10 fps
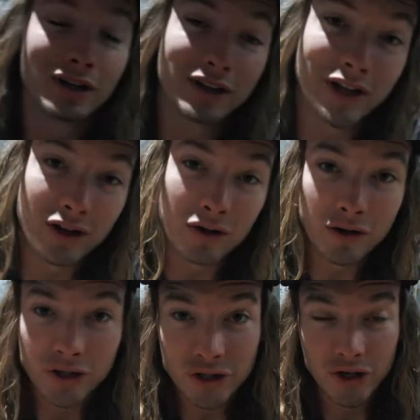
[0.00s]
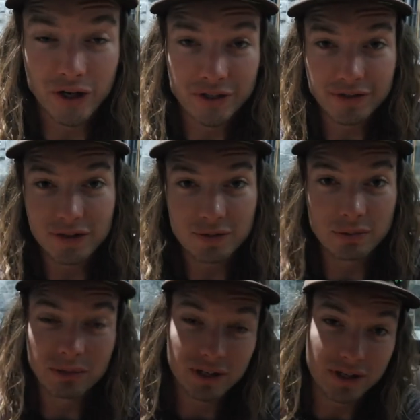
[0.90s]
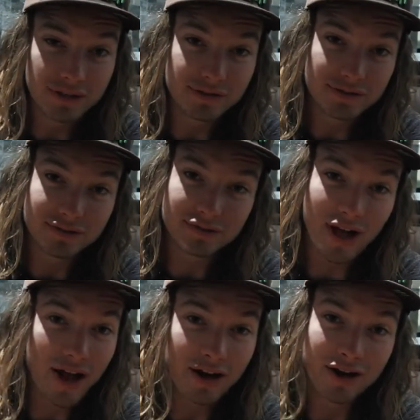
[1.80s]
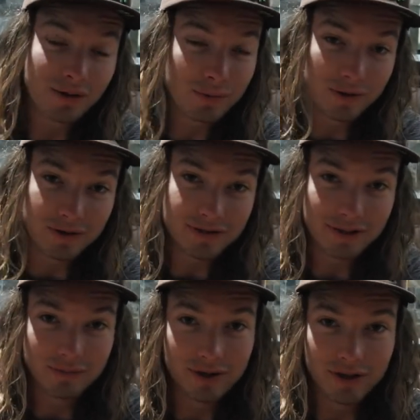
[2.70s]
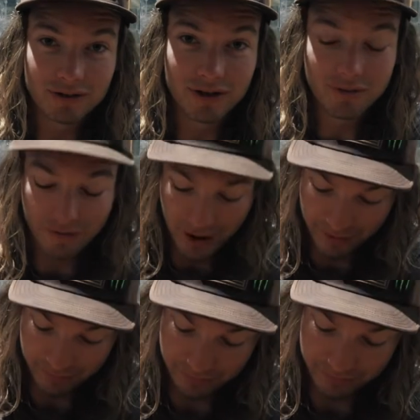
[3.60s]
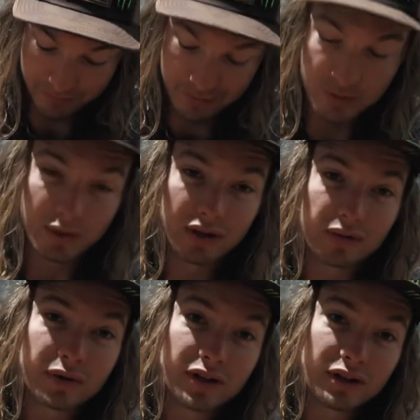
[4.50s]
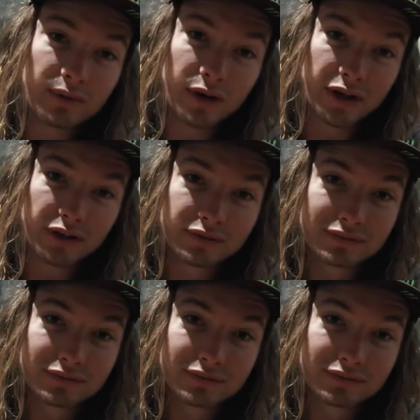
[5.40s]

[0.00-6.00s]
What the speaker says: Like all good journeys, this one begins at an airport somewhere at 5:23 in the morning.